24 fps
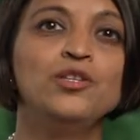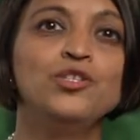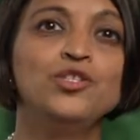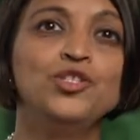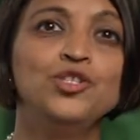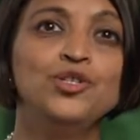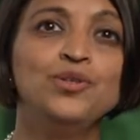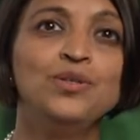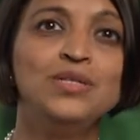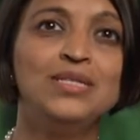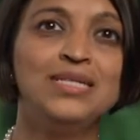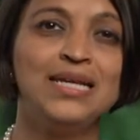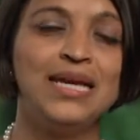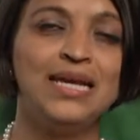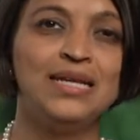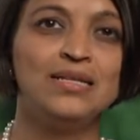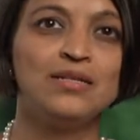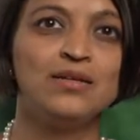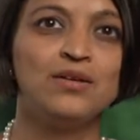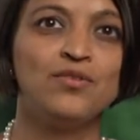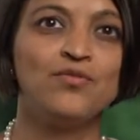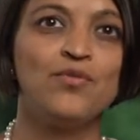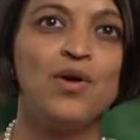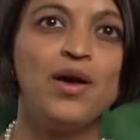To date,
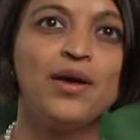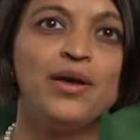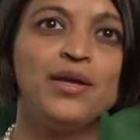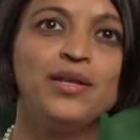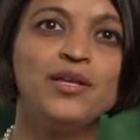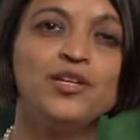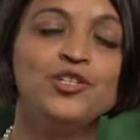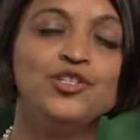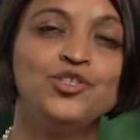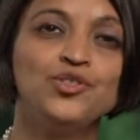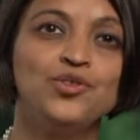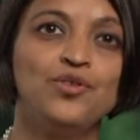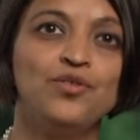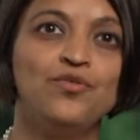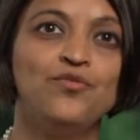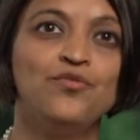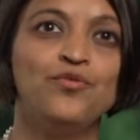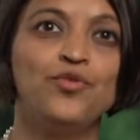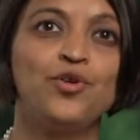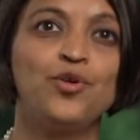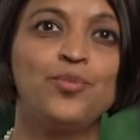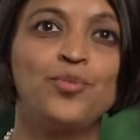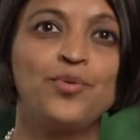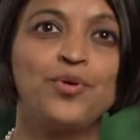Rocket has shown
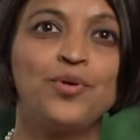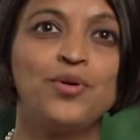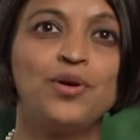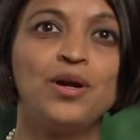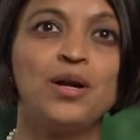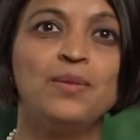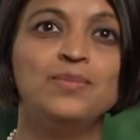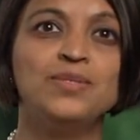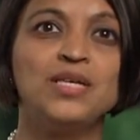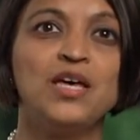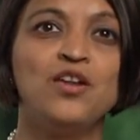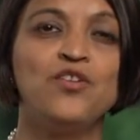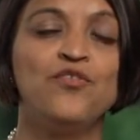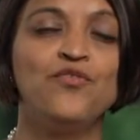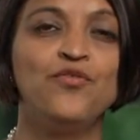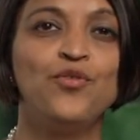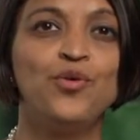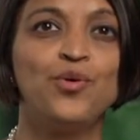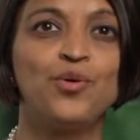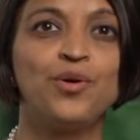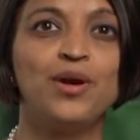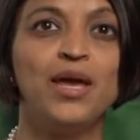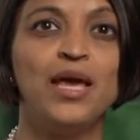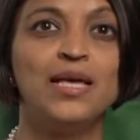four programs out of
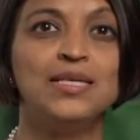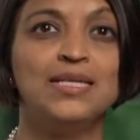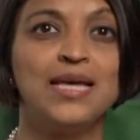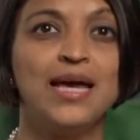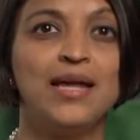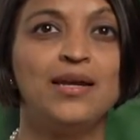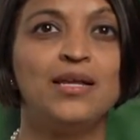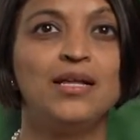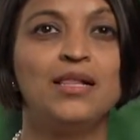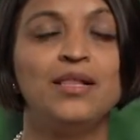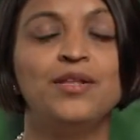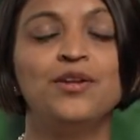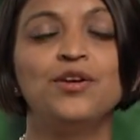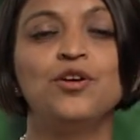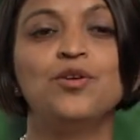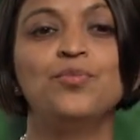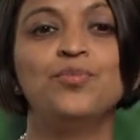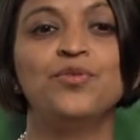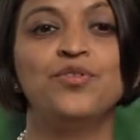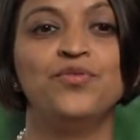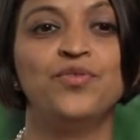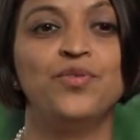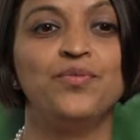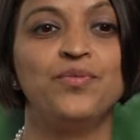four has had clinical
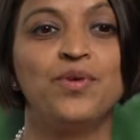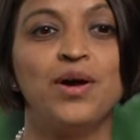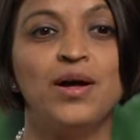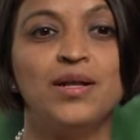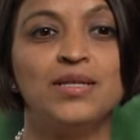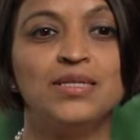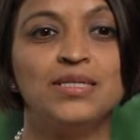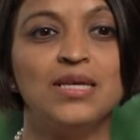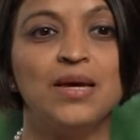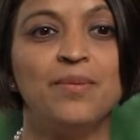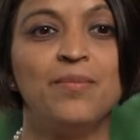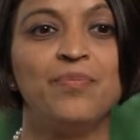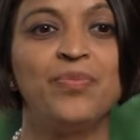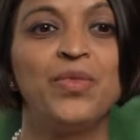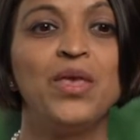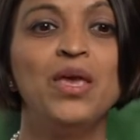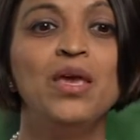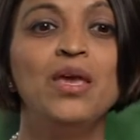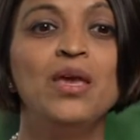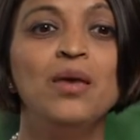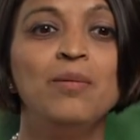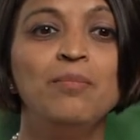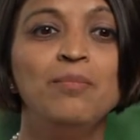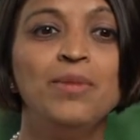proof of concept,
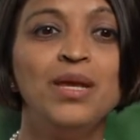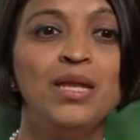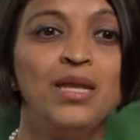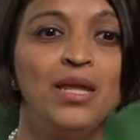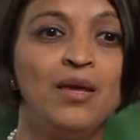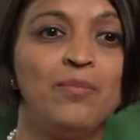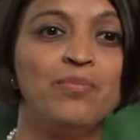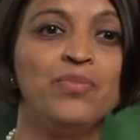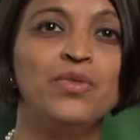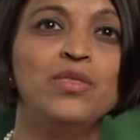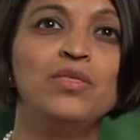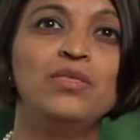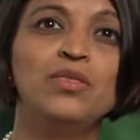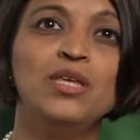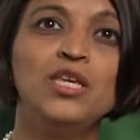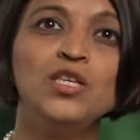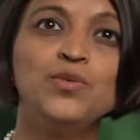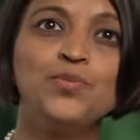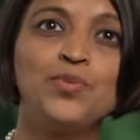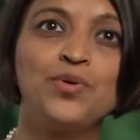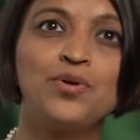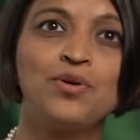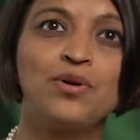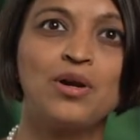meaning these
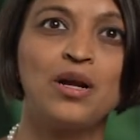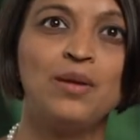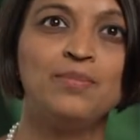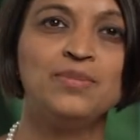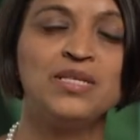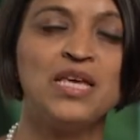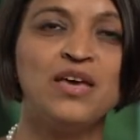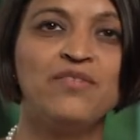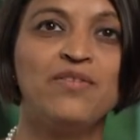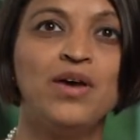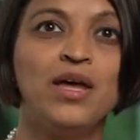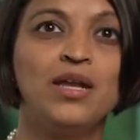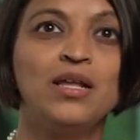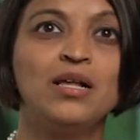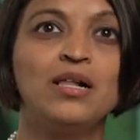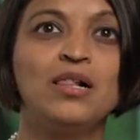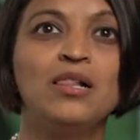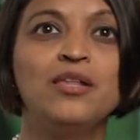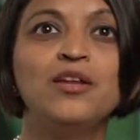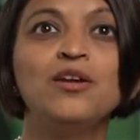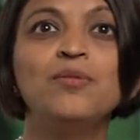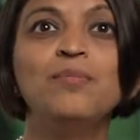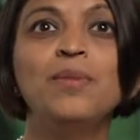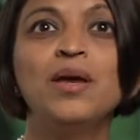programs have had
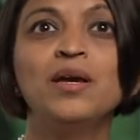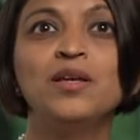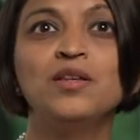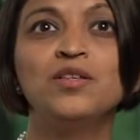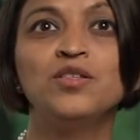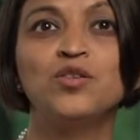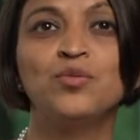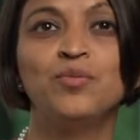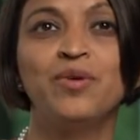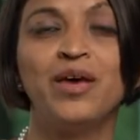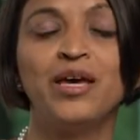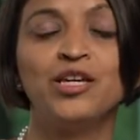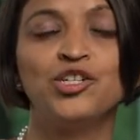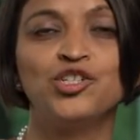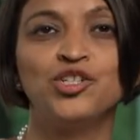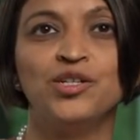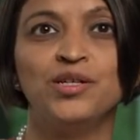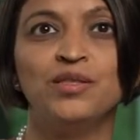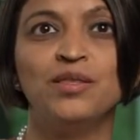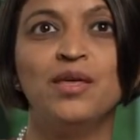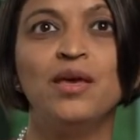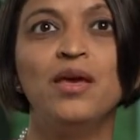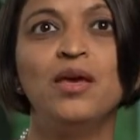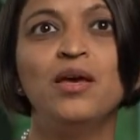clear mechanism
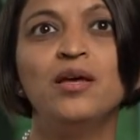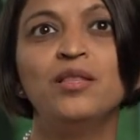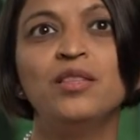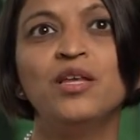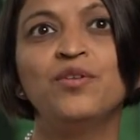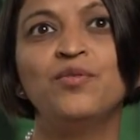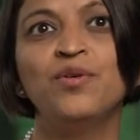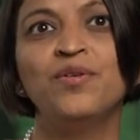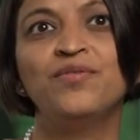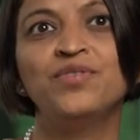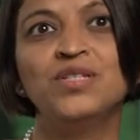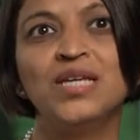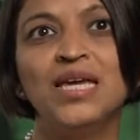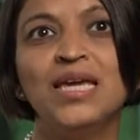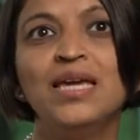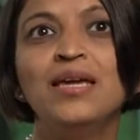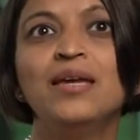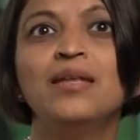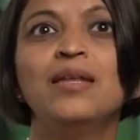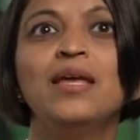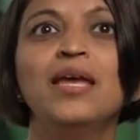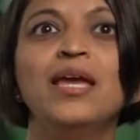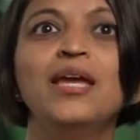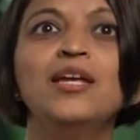action that we've
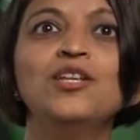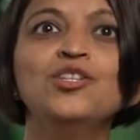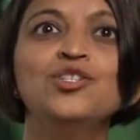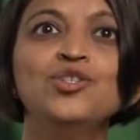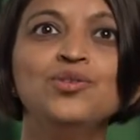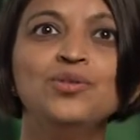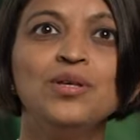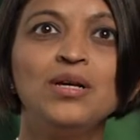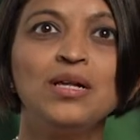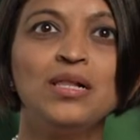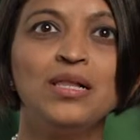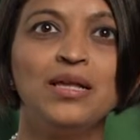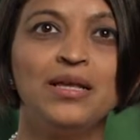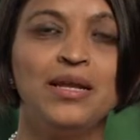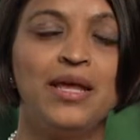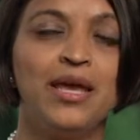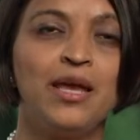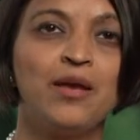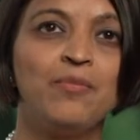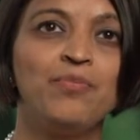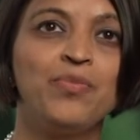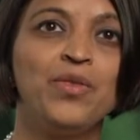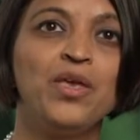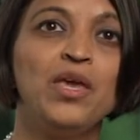taken into the clinic
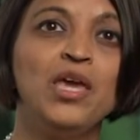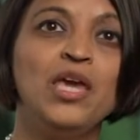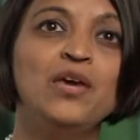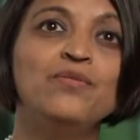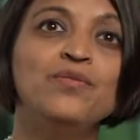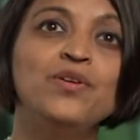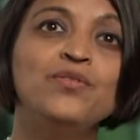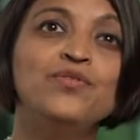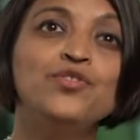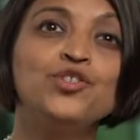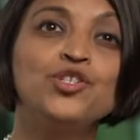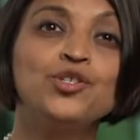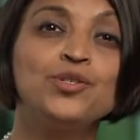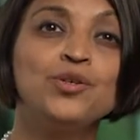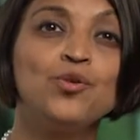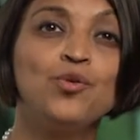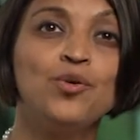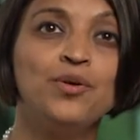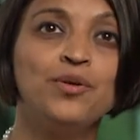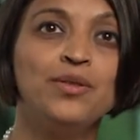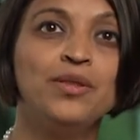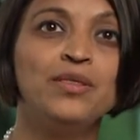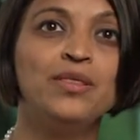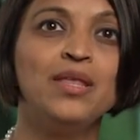and we've
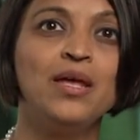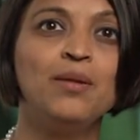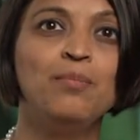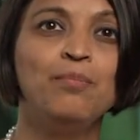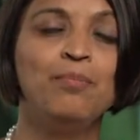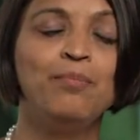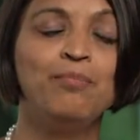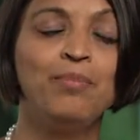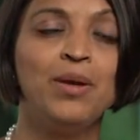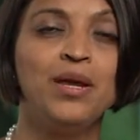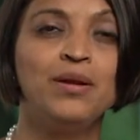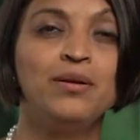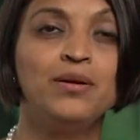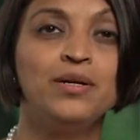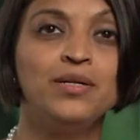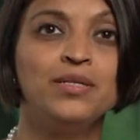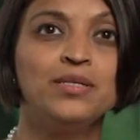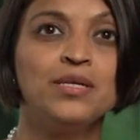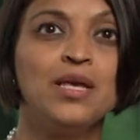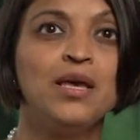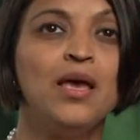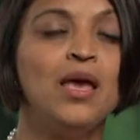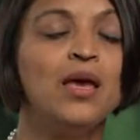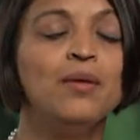shown that
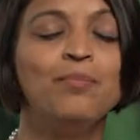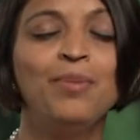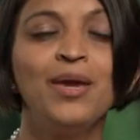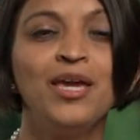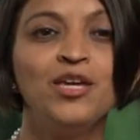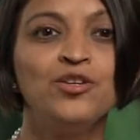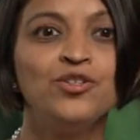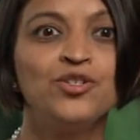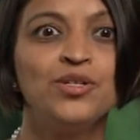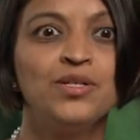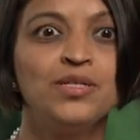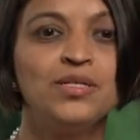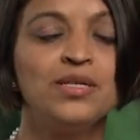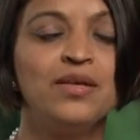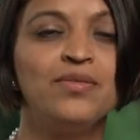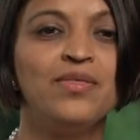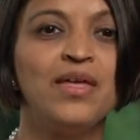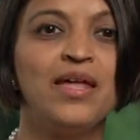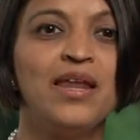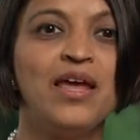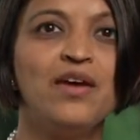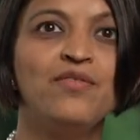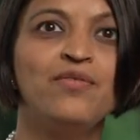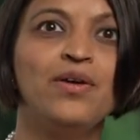parents, patients
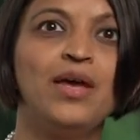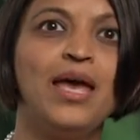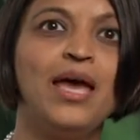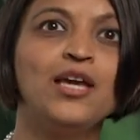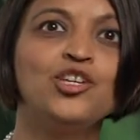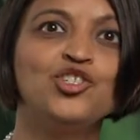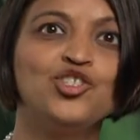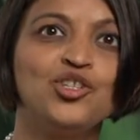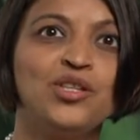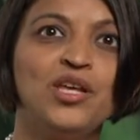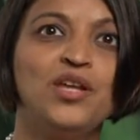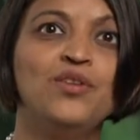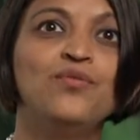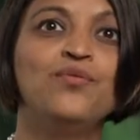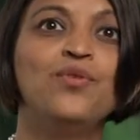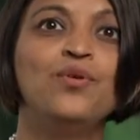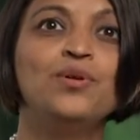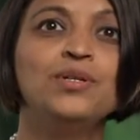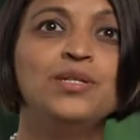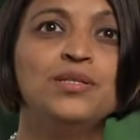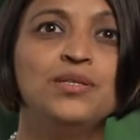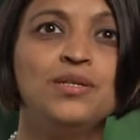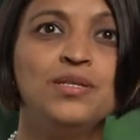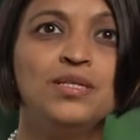that have actually
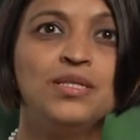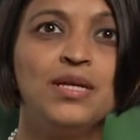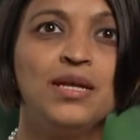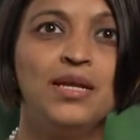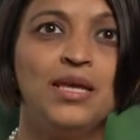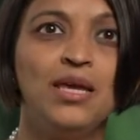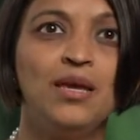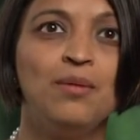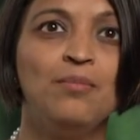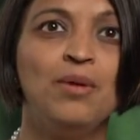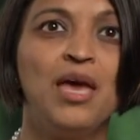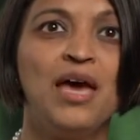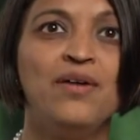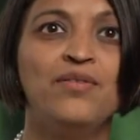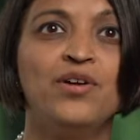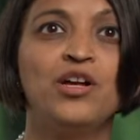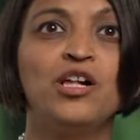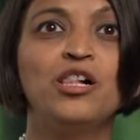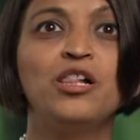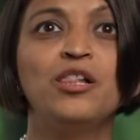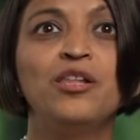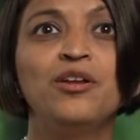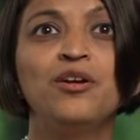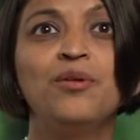involved in the study have a
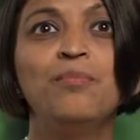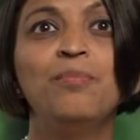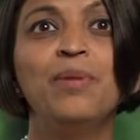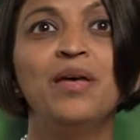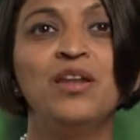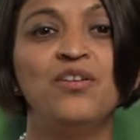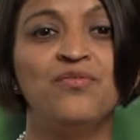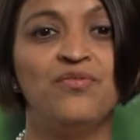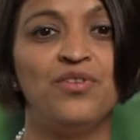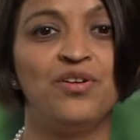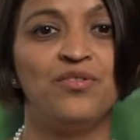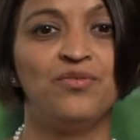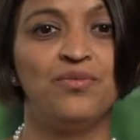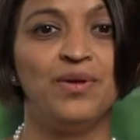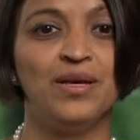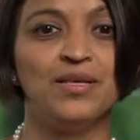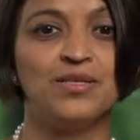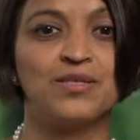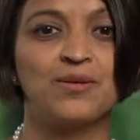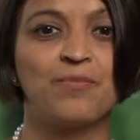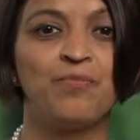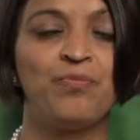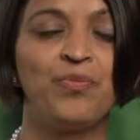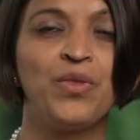clear benefit
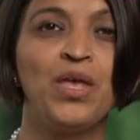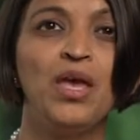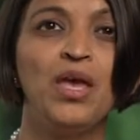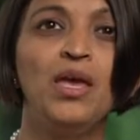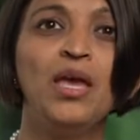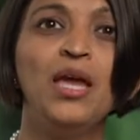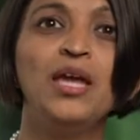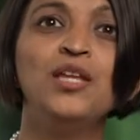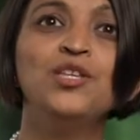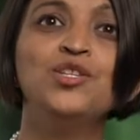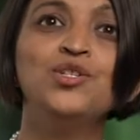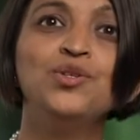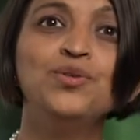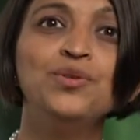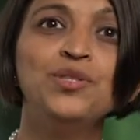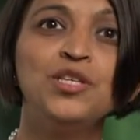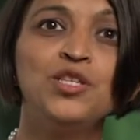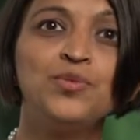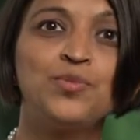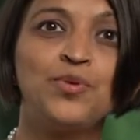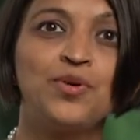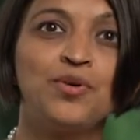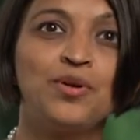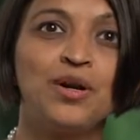risk. And two of
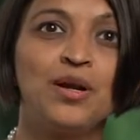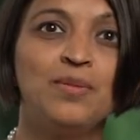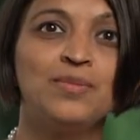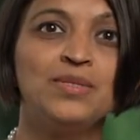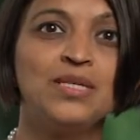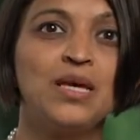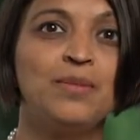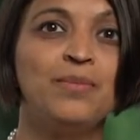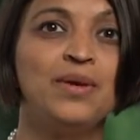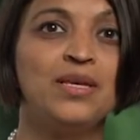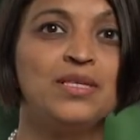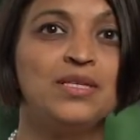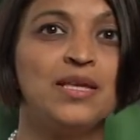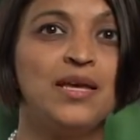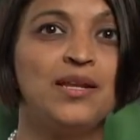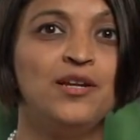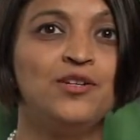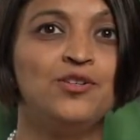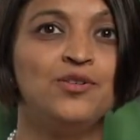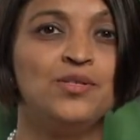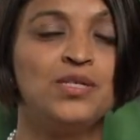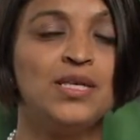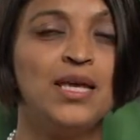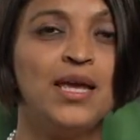these programs, I'm excited
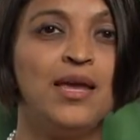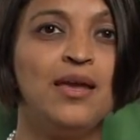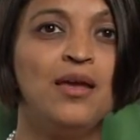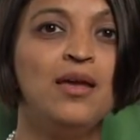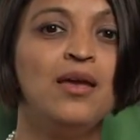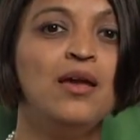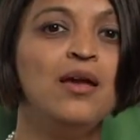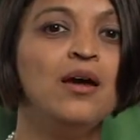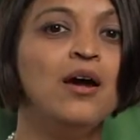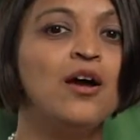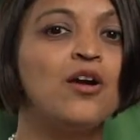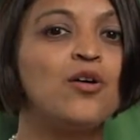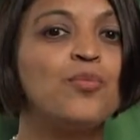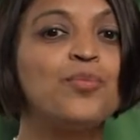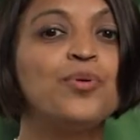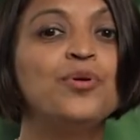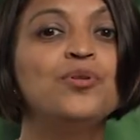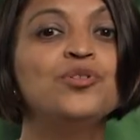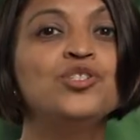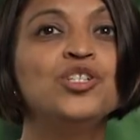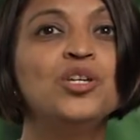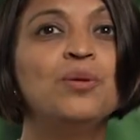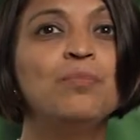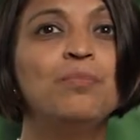to say, are
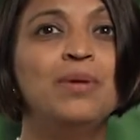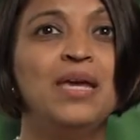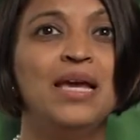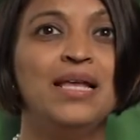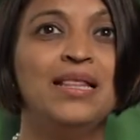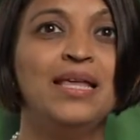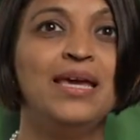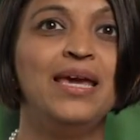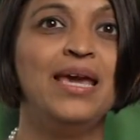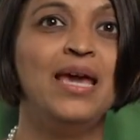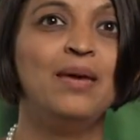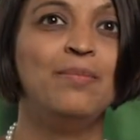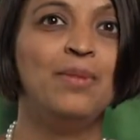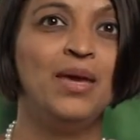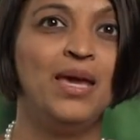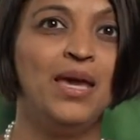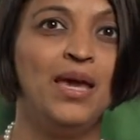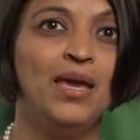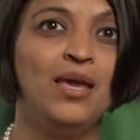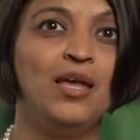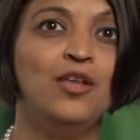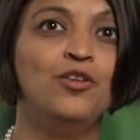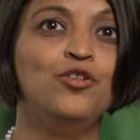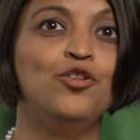approaching BLA,
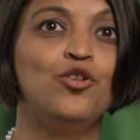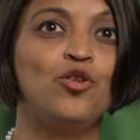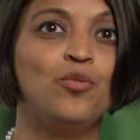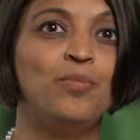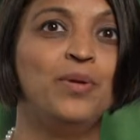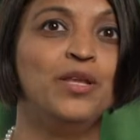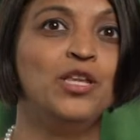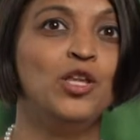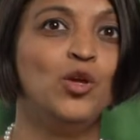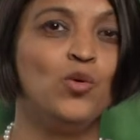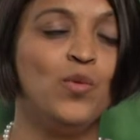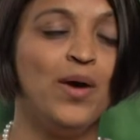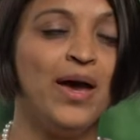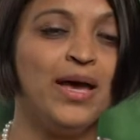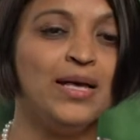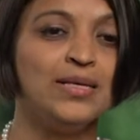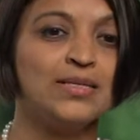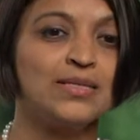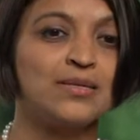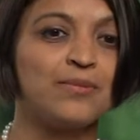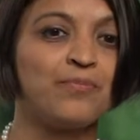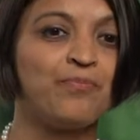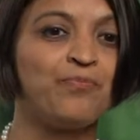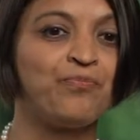MAA in Europe and
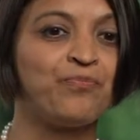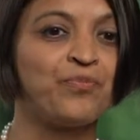US.